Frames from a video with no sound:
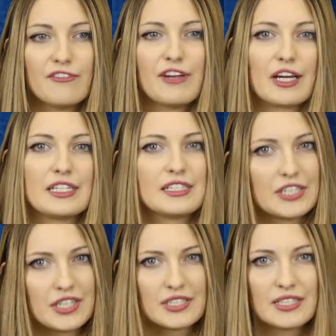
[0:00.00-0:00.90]
very
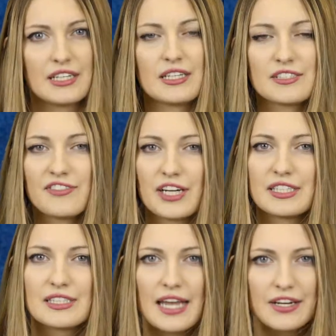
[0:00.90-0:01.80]
seriously and it's
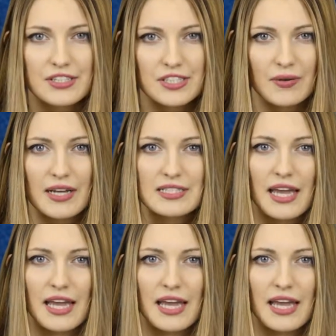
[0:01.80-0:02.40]
very sacred to us,